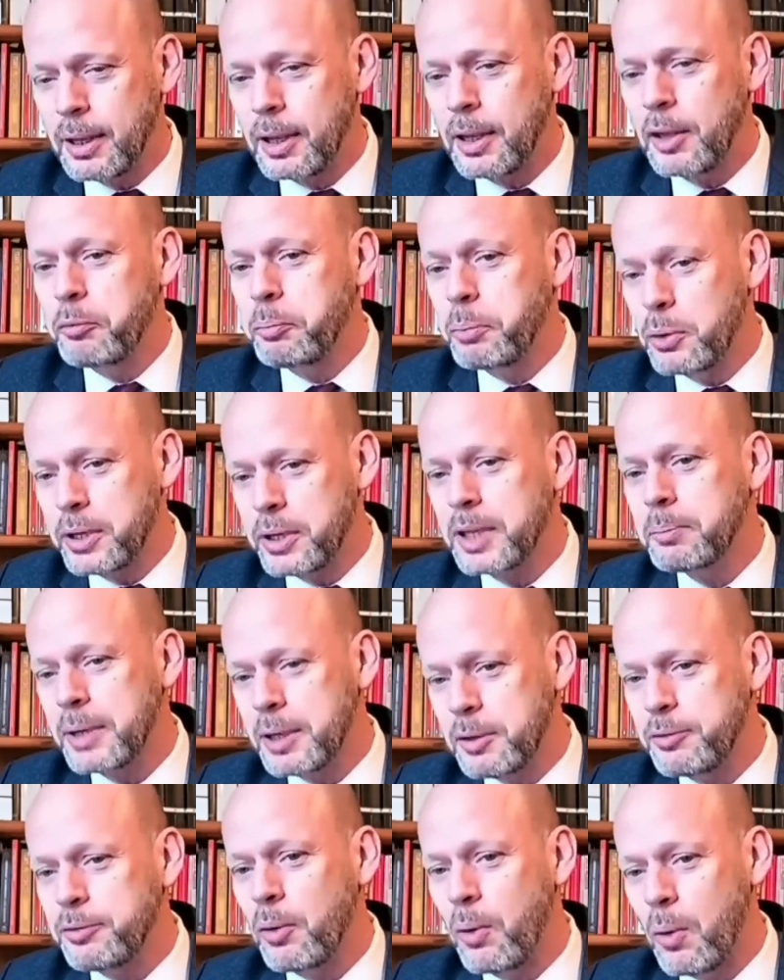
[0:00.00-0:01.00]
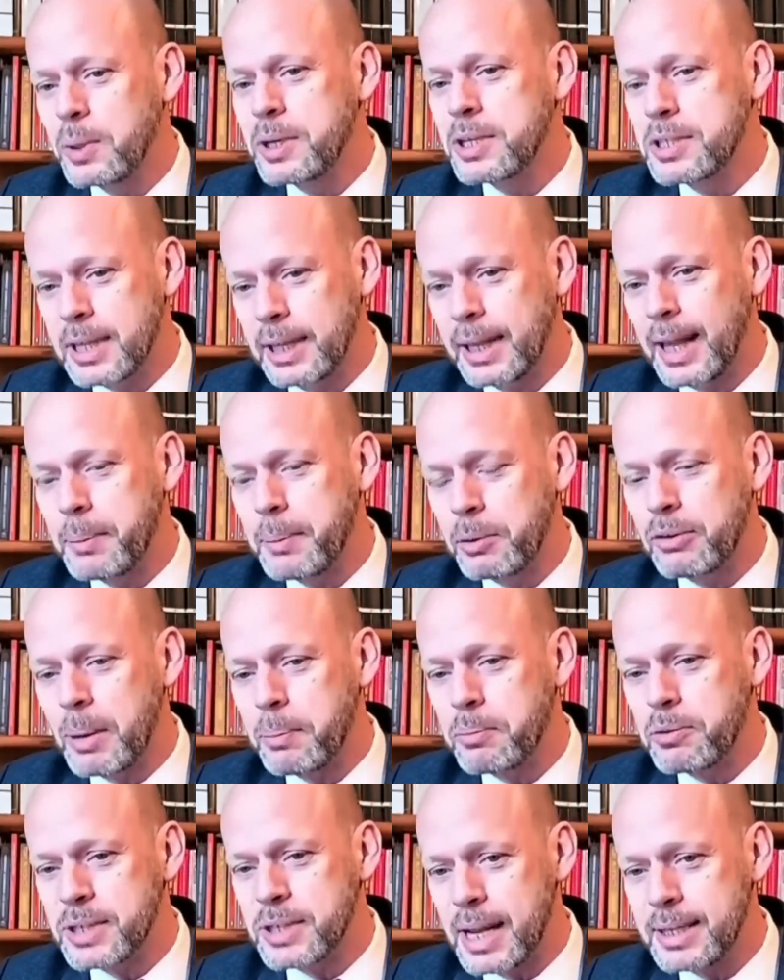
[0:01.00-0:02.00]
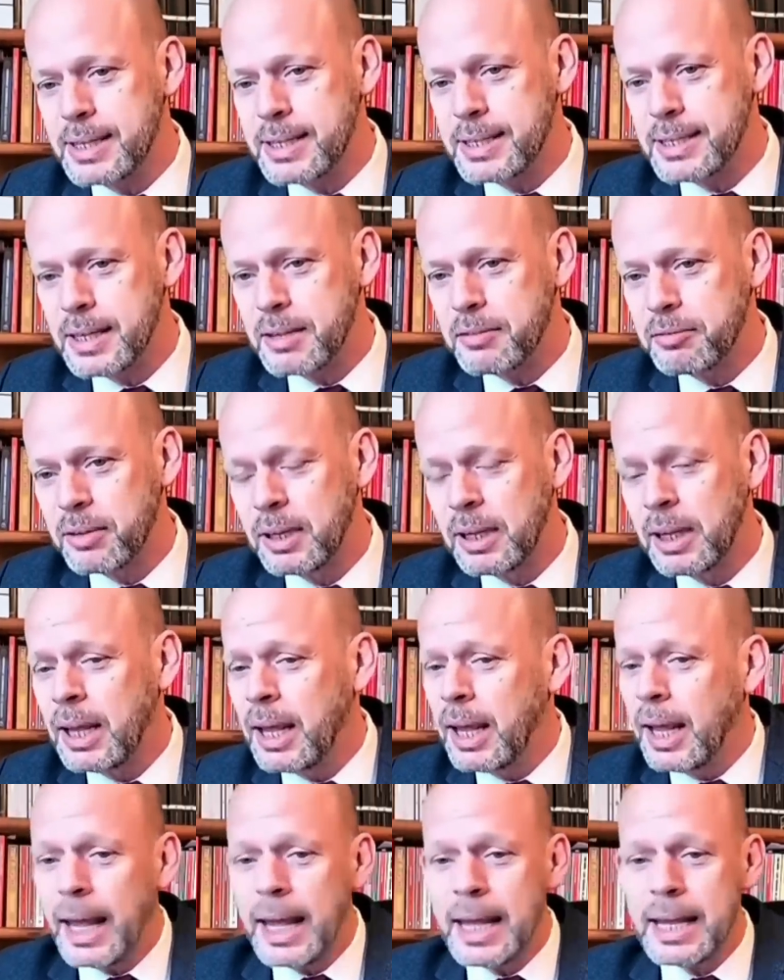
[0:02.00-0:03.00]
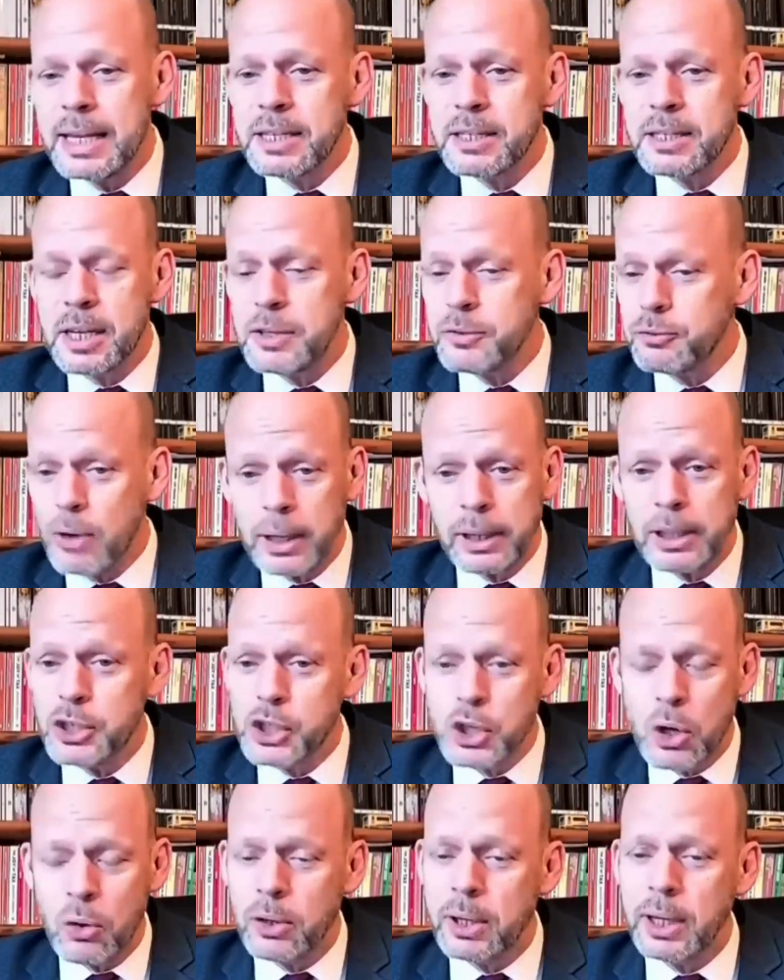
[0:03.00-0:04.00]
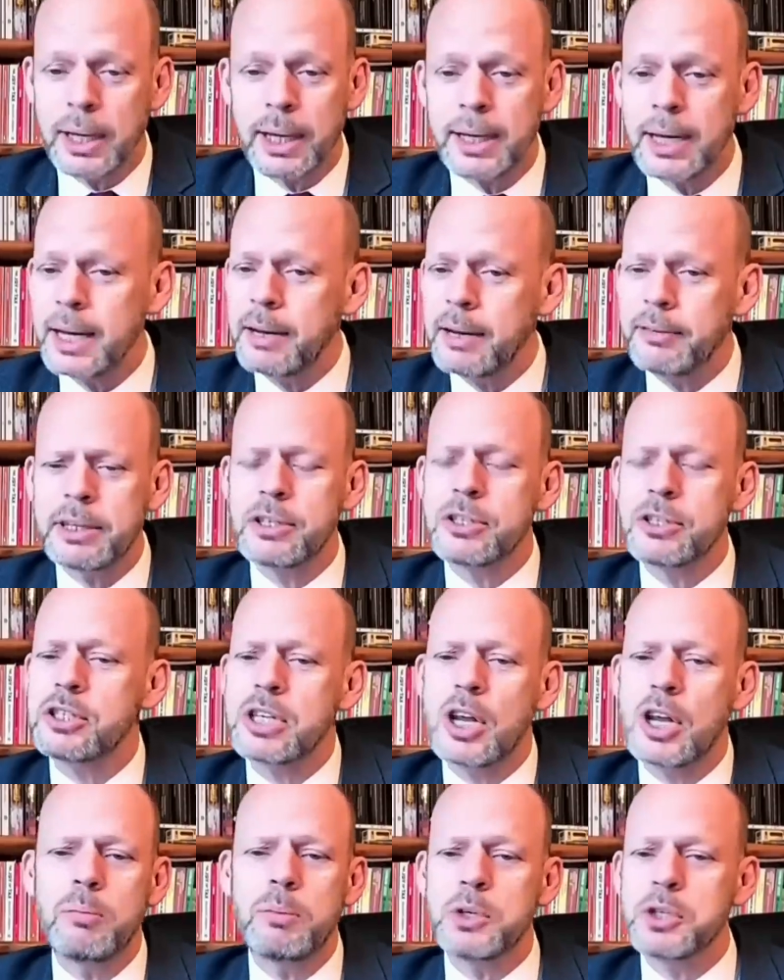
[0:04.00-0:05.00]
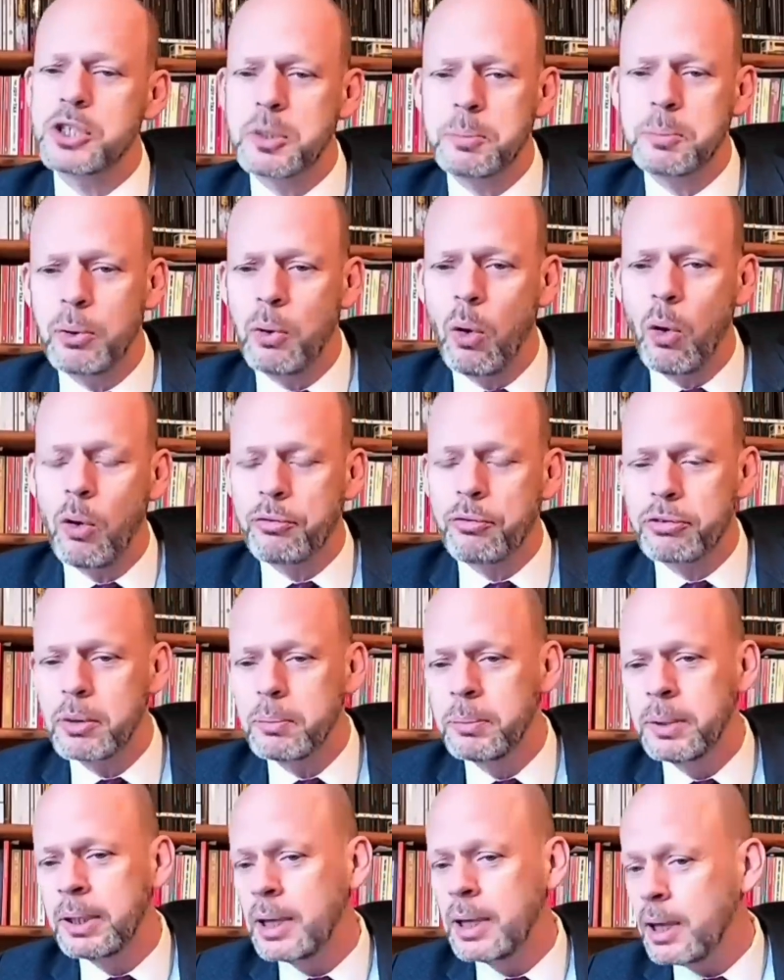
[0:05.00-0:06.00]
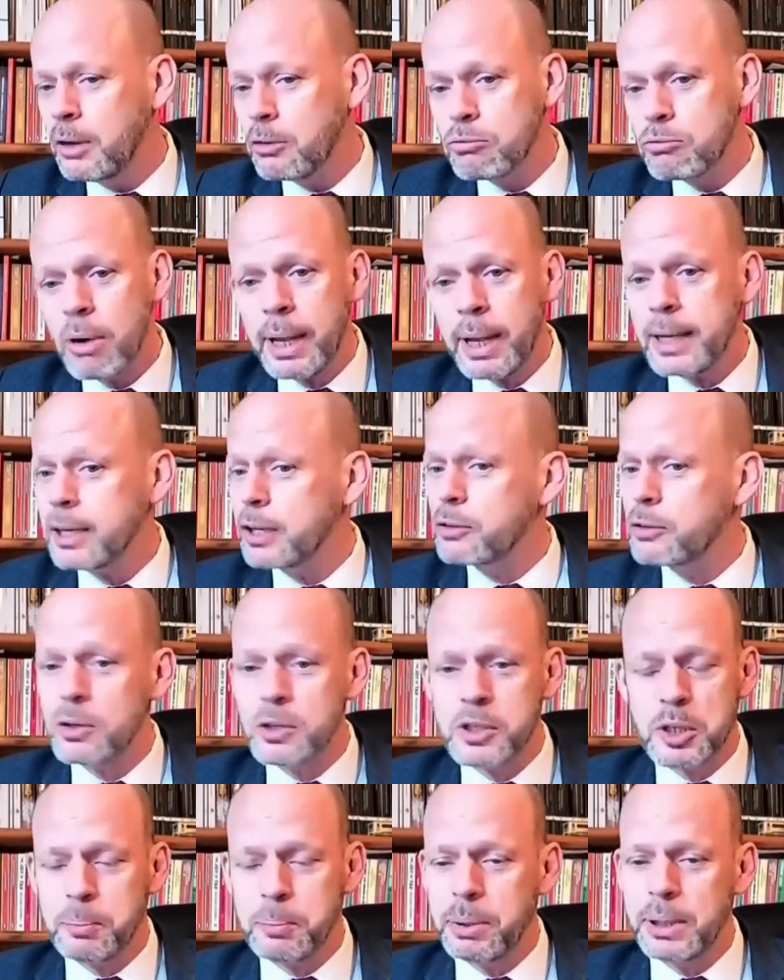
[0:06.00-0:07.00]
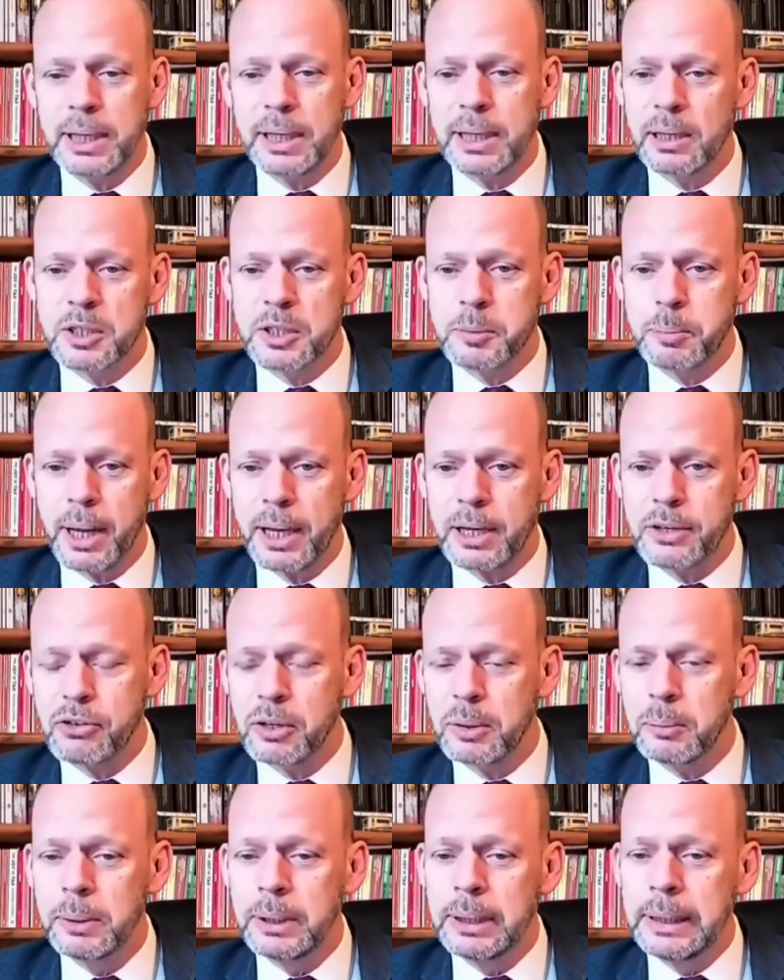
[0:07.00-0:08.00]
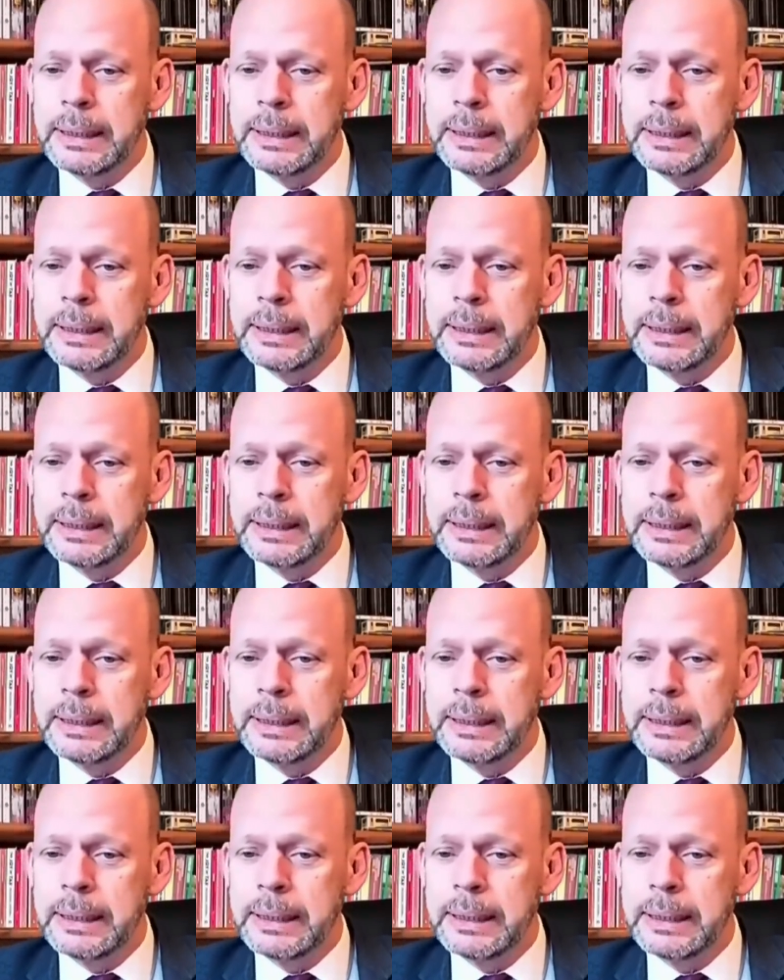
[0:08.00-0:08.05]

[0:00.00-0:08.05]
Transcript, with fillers: of putting me forward as the Labour representative is, is frankly shocking. And, and I've had so much support from right across the political spectrum.